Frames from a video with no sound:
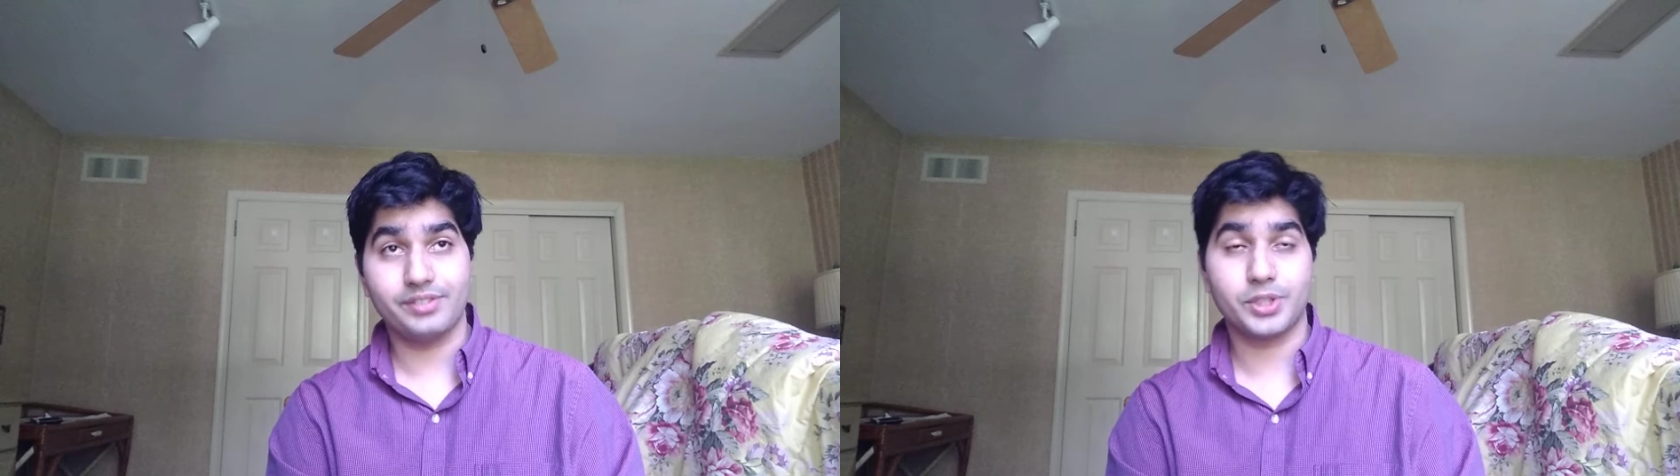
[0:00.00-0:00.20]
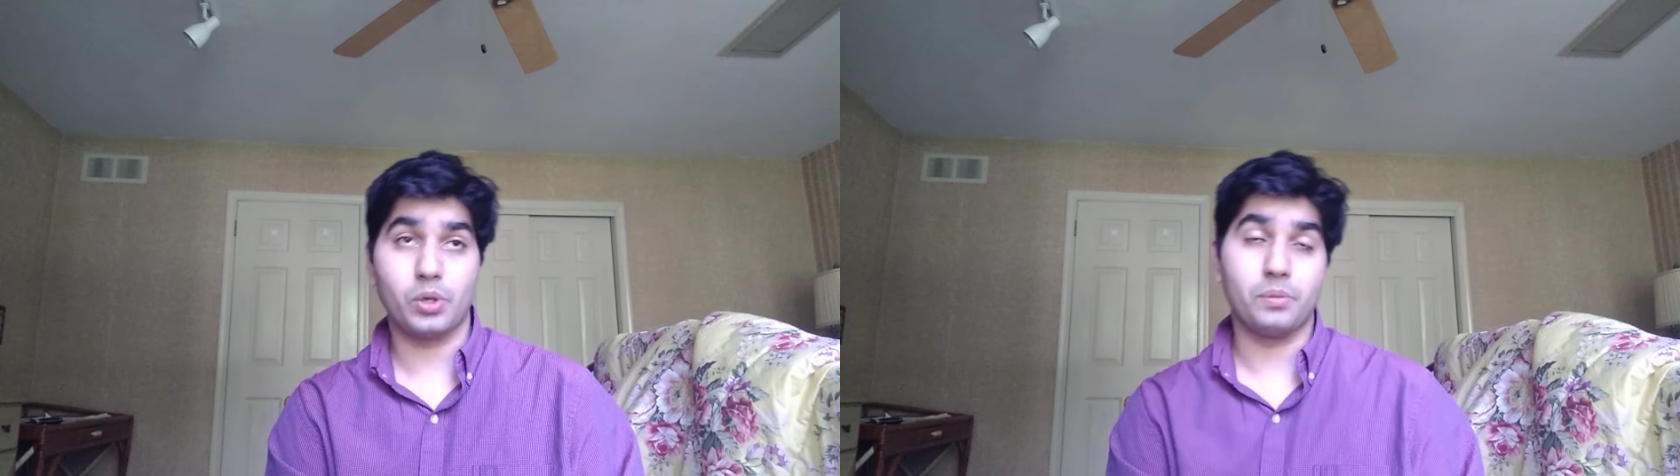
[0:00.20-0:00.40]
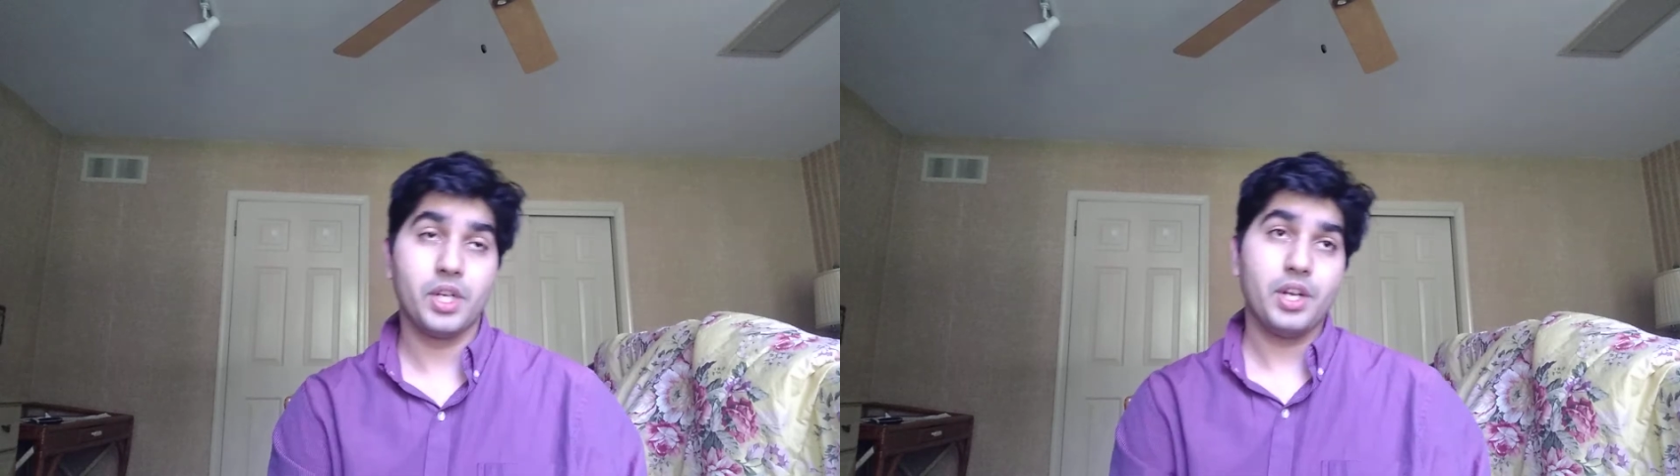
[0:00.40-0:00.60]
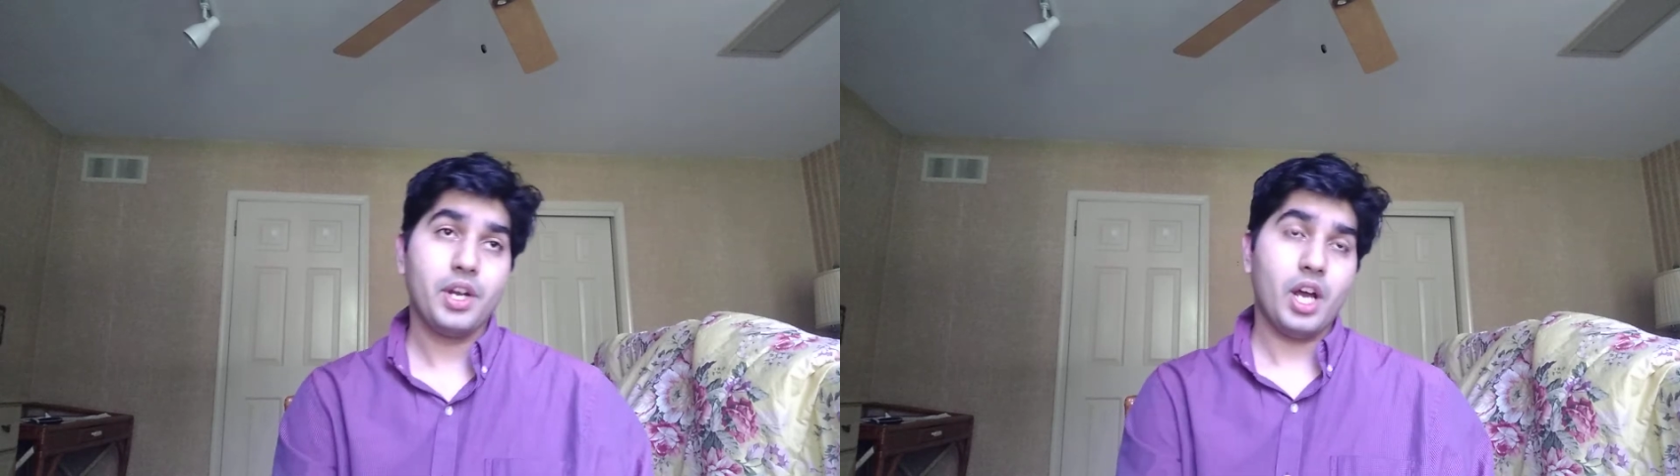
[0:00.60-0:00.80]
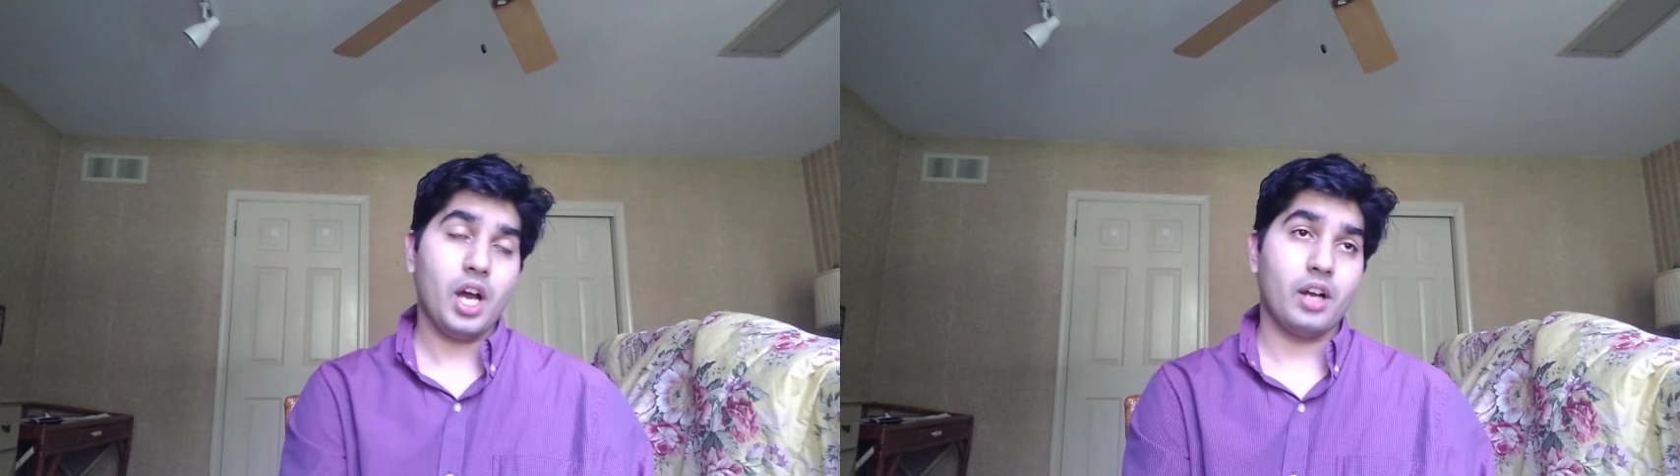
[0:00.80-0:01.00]
So
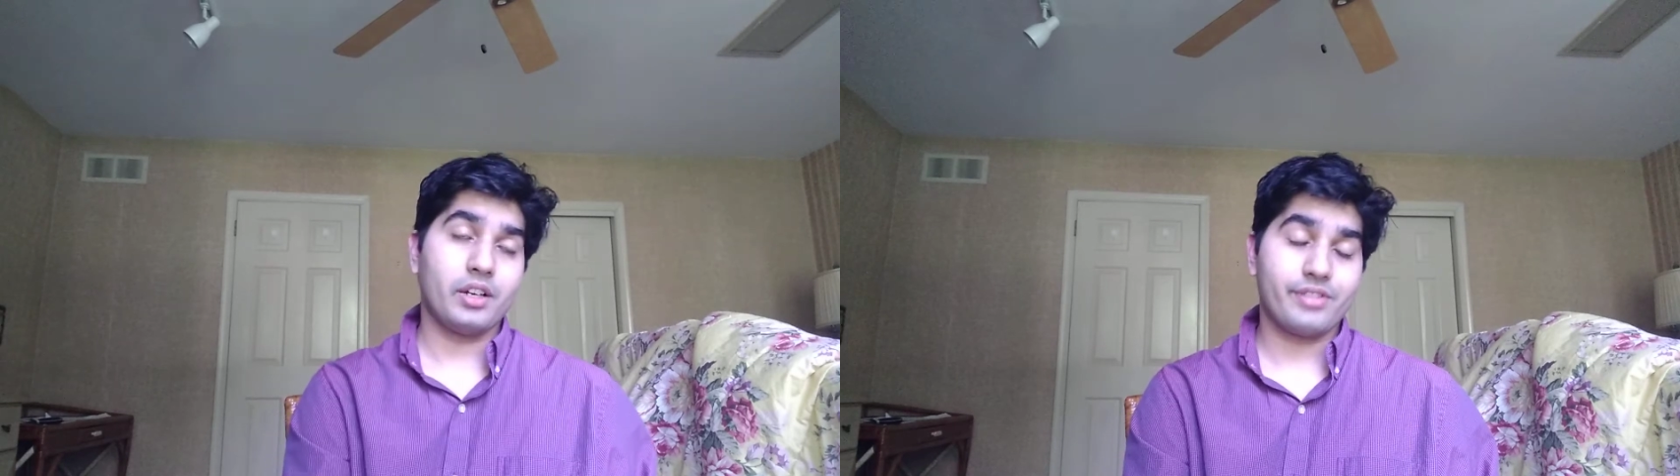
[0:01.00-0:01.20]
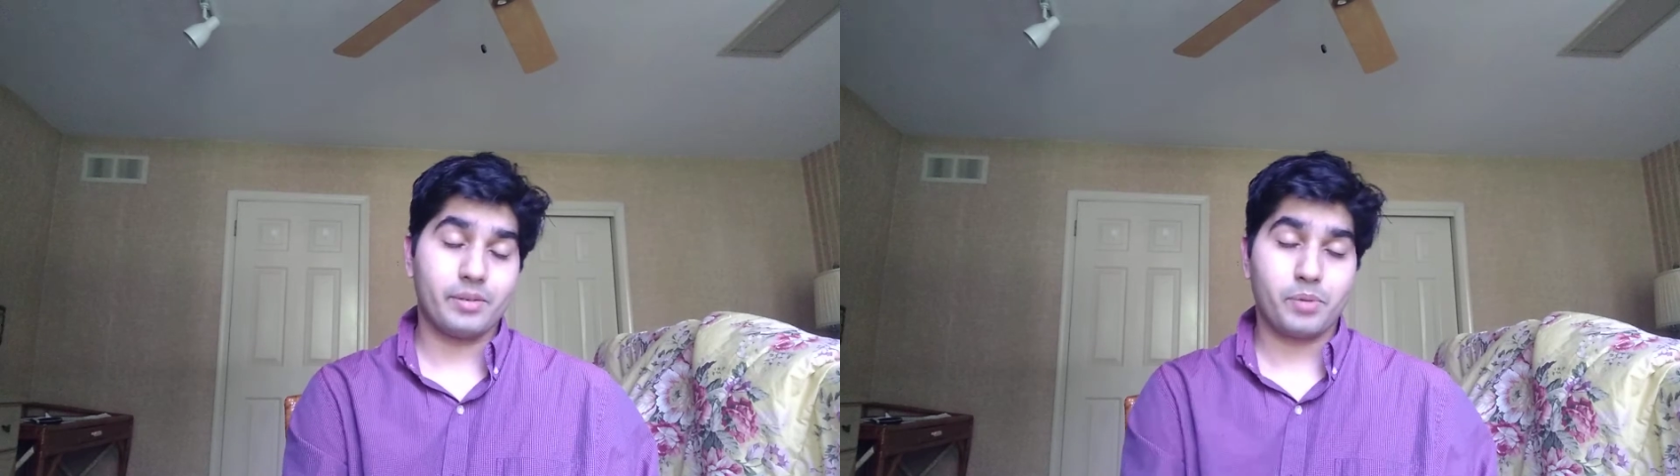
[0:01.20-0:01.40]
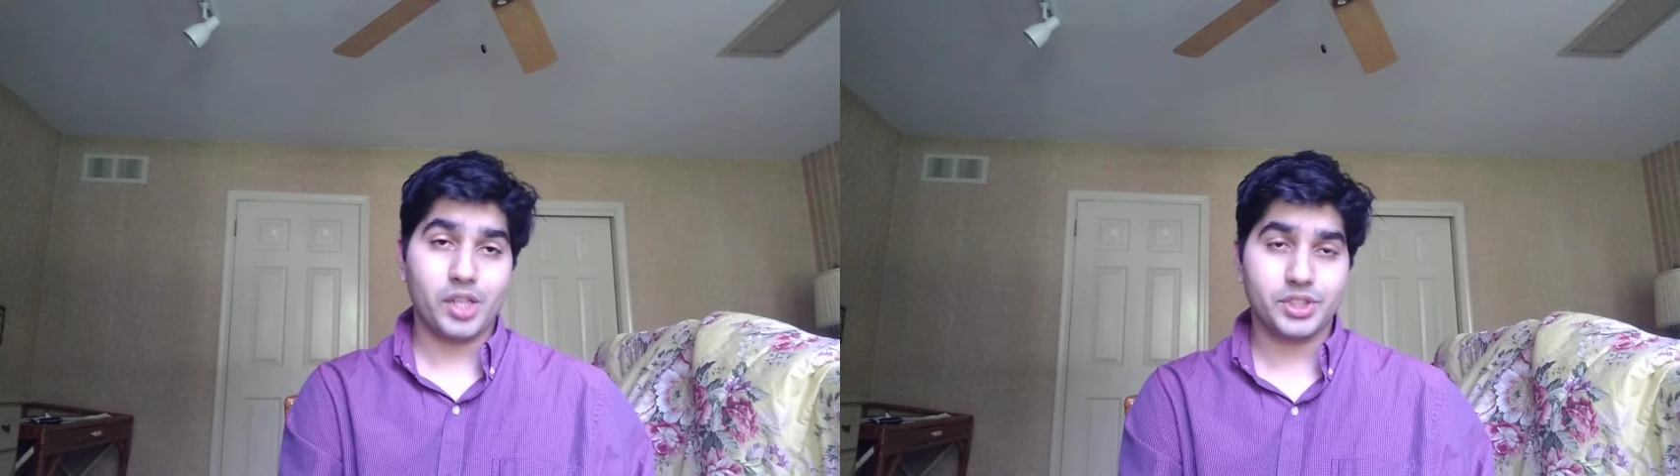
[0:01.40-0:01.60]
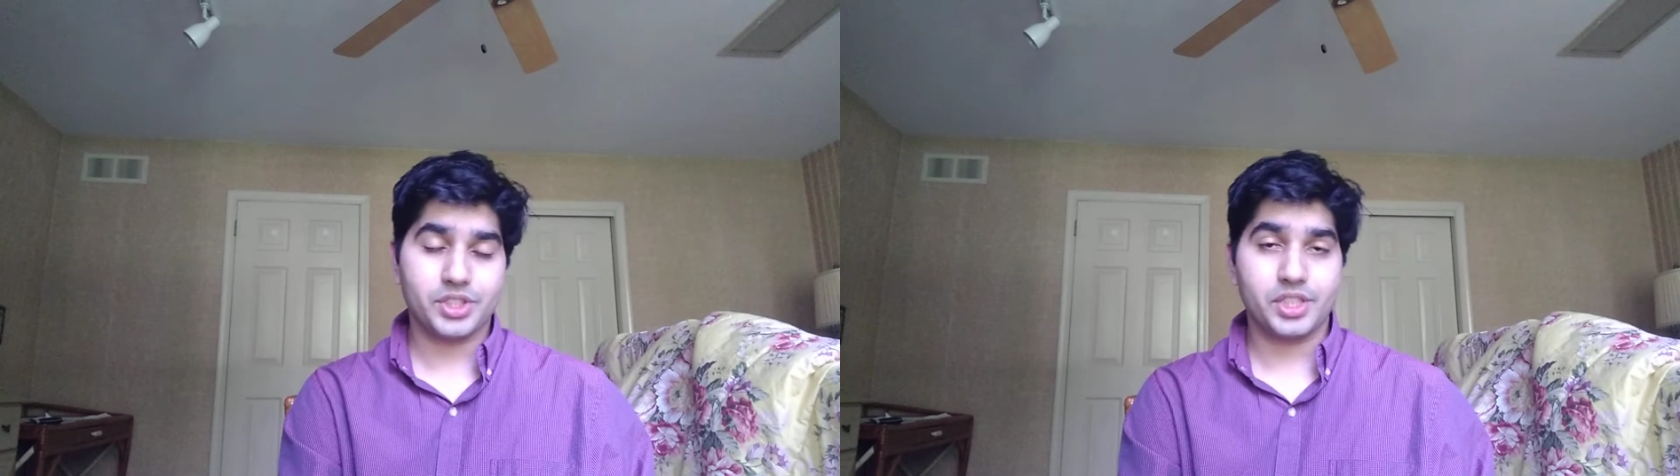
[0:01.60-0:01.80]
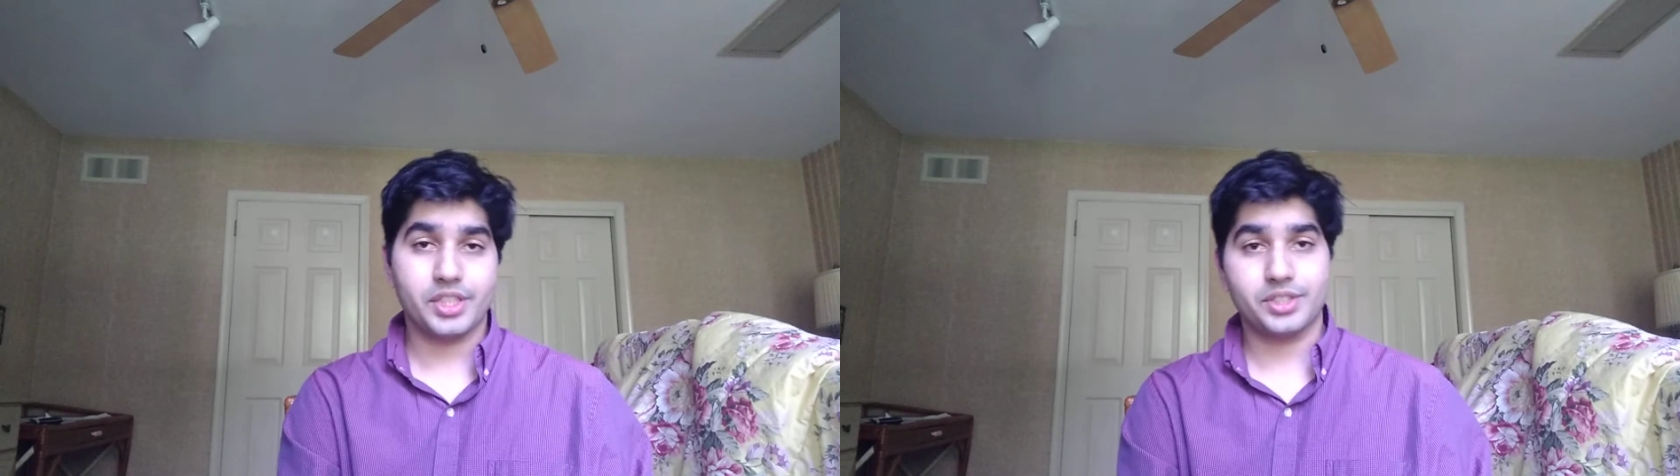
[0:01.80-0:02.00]
different
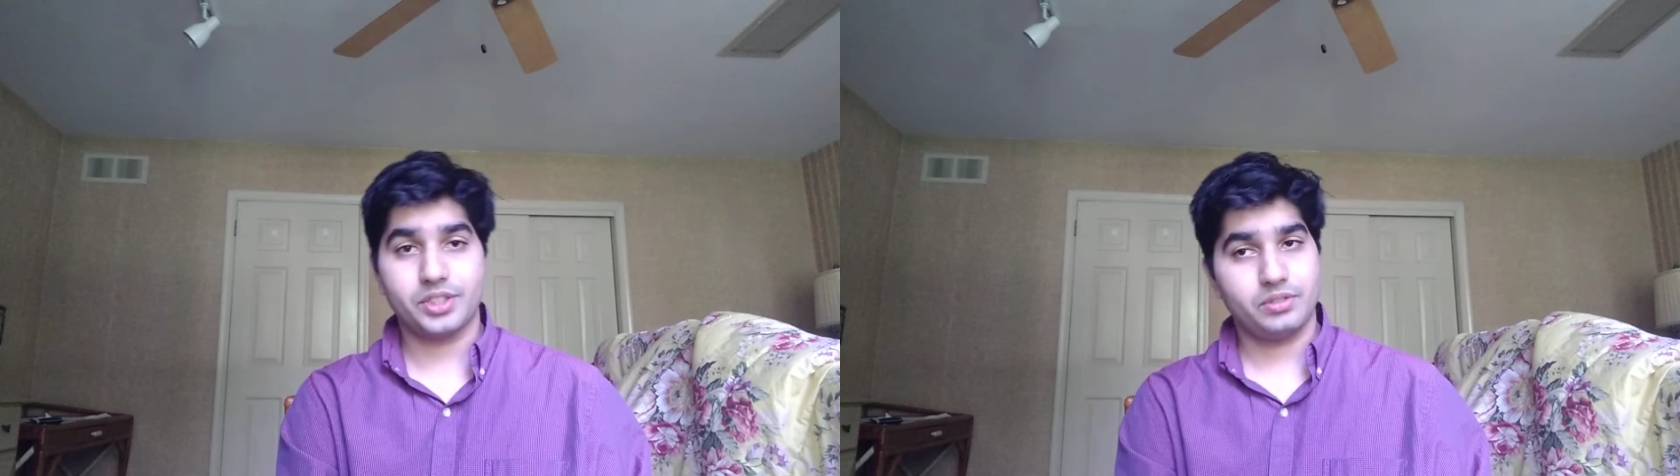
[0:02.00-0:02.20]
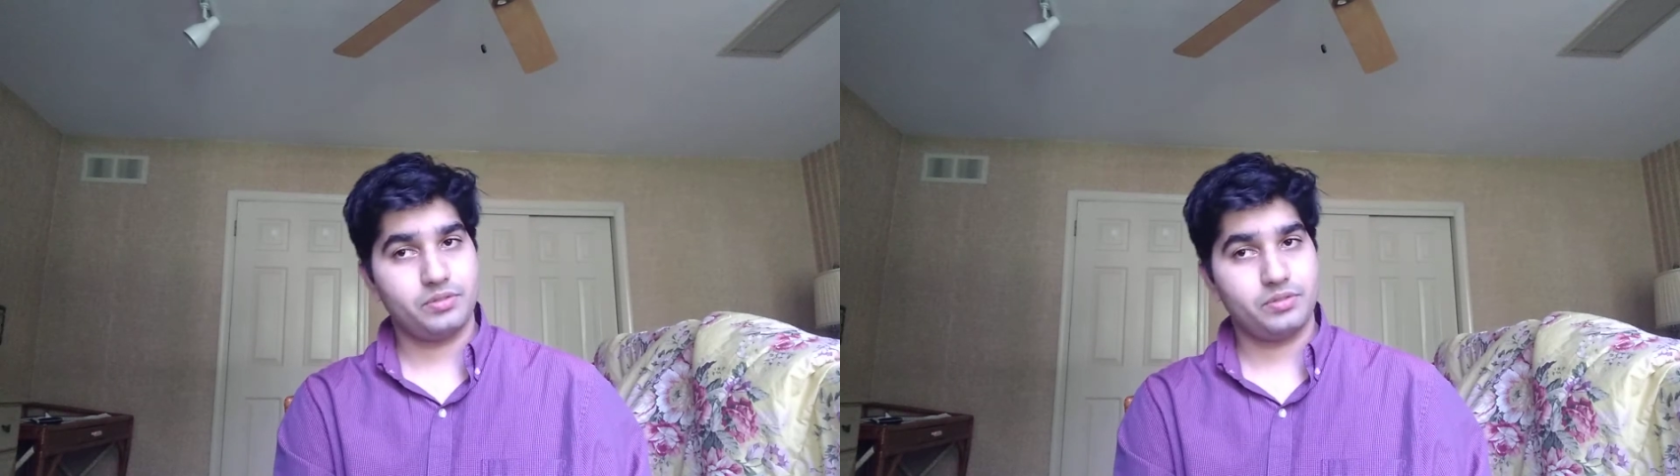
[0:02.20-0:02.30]
processes,